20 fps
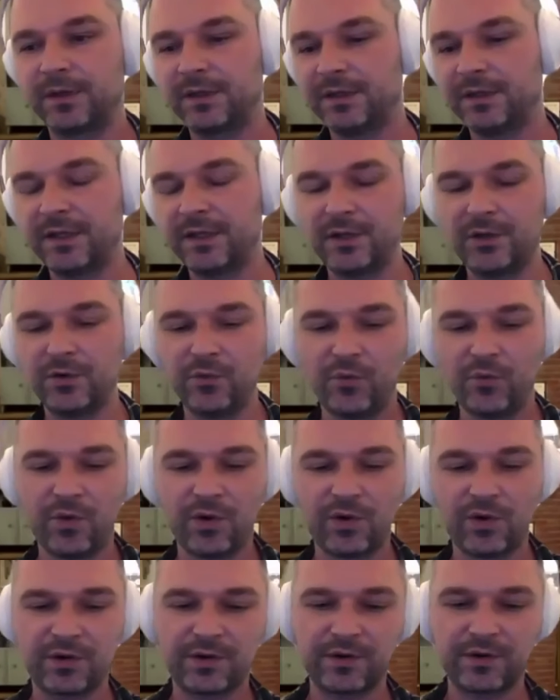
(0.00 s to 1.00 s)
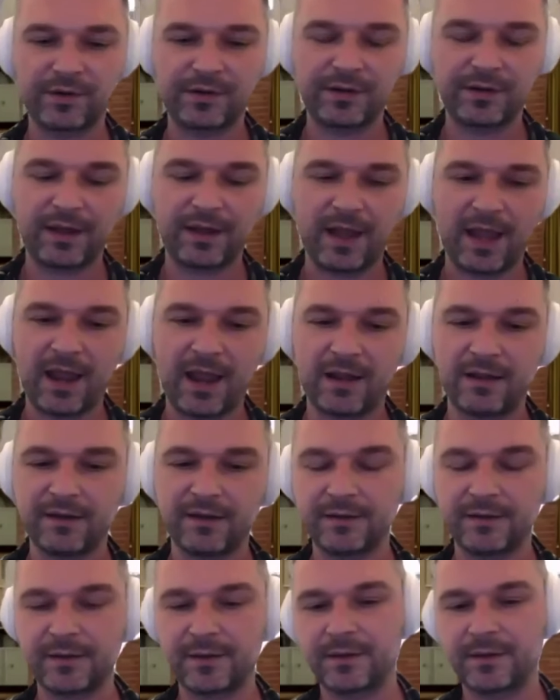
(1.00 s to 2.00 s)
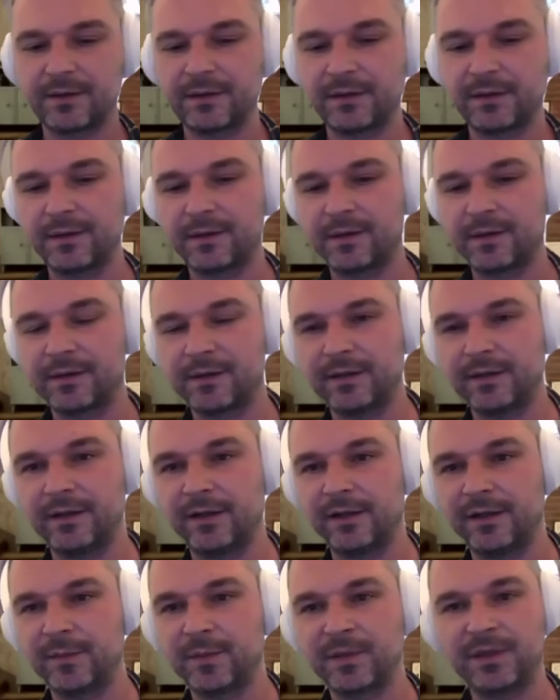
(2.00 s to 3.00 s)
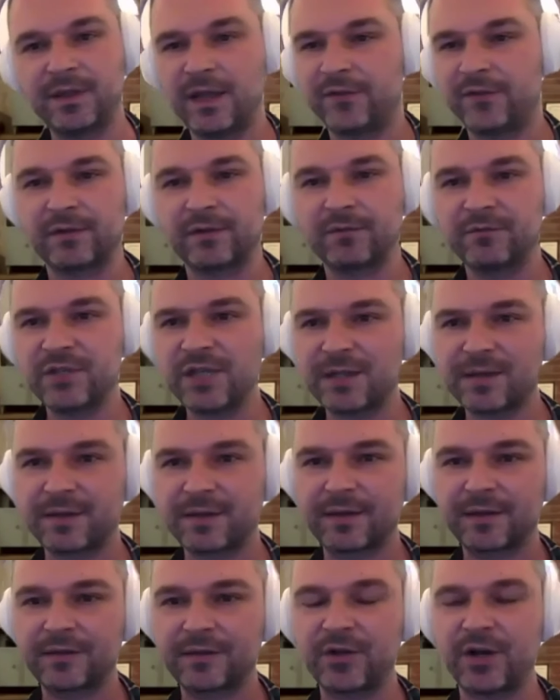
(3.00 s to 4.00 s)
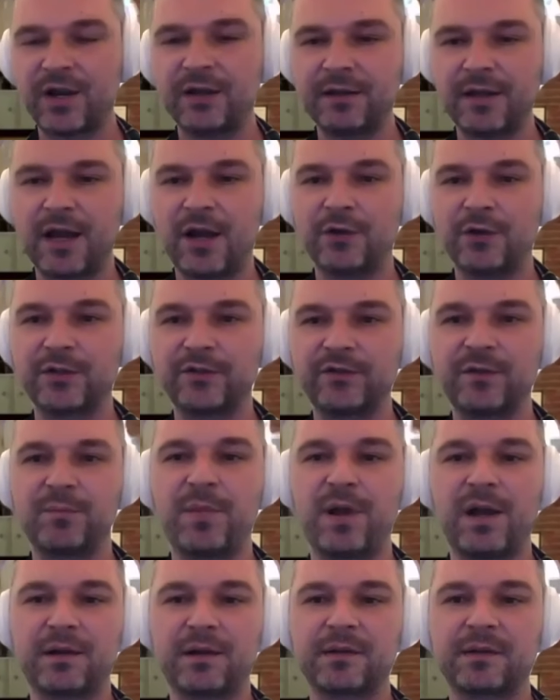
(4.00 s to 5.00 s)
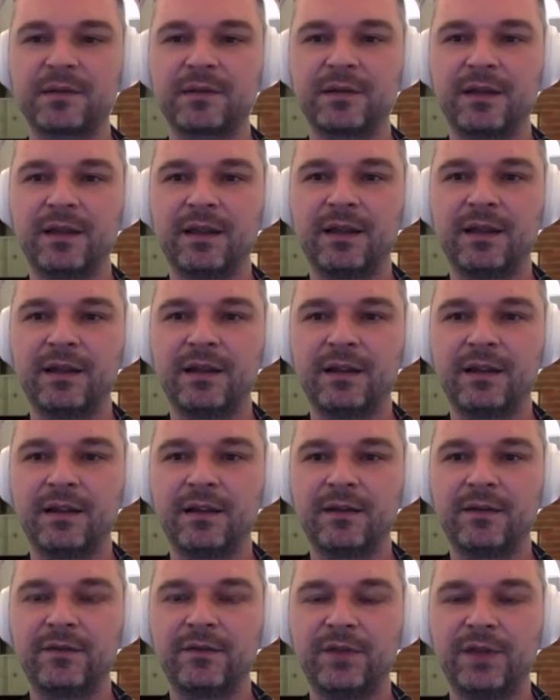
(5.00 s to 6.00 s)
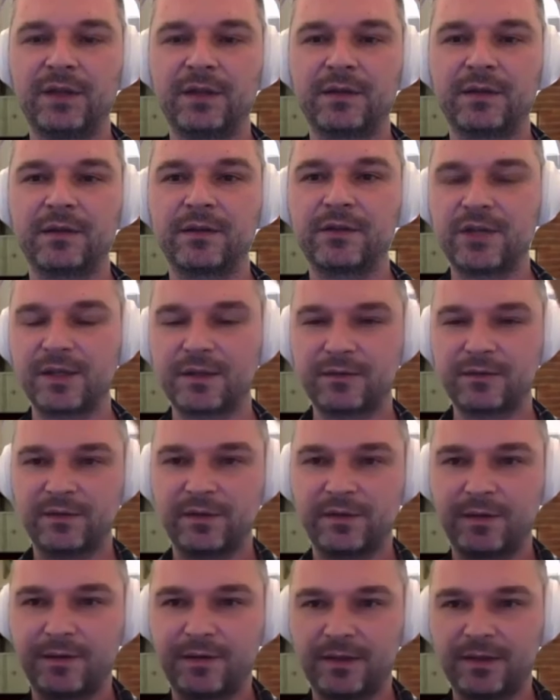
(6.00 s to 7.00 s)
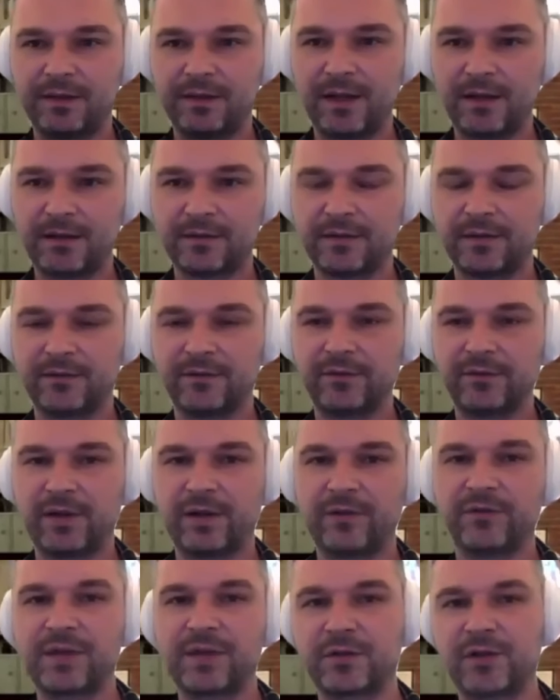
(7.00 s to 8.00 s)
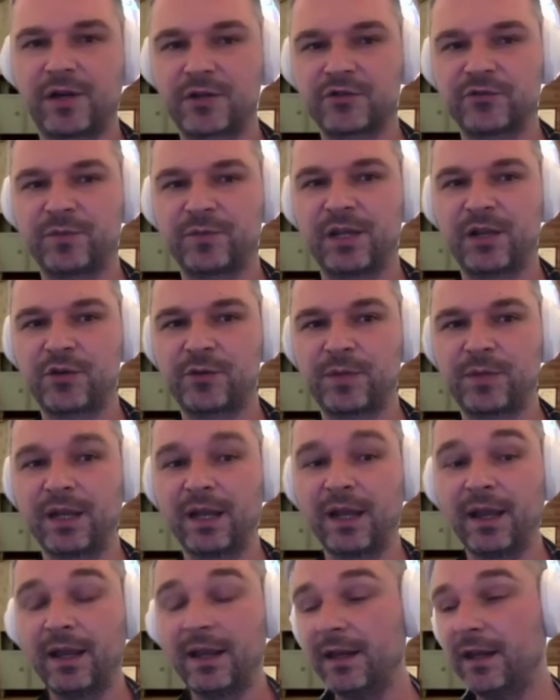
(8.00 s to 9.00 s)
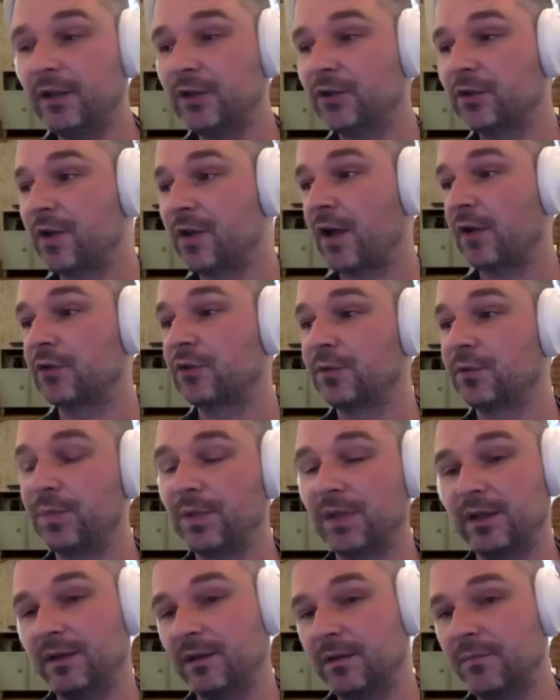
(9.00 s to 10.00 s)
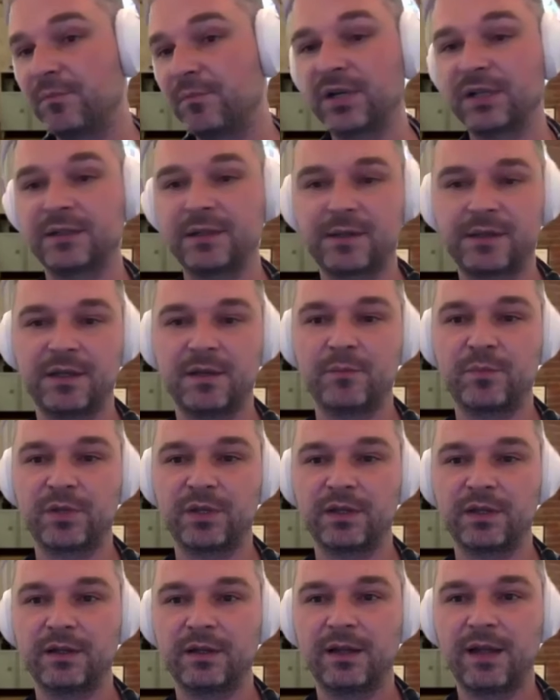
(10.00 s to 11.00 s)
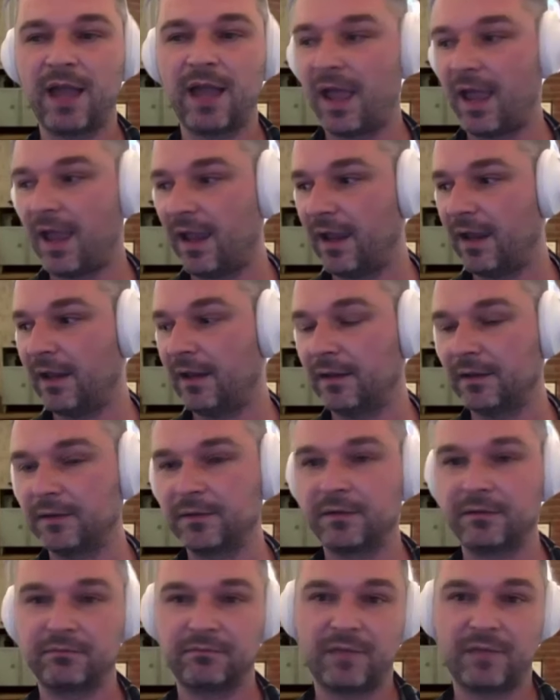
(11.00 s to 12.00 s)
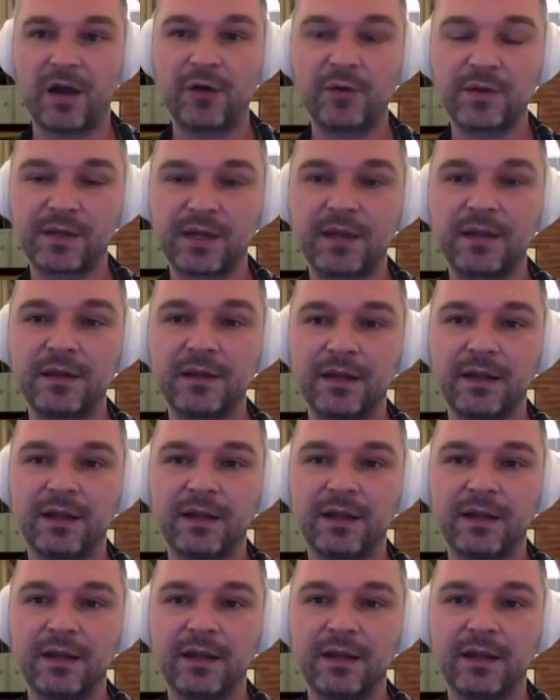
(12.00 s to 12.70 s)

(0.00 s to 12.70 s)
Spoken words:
keywords, aliases, synonyms, nothing. Just straight out of the box things. Just select the structure of my document. It turned out to be pretty simple, and I would say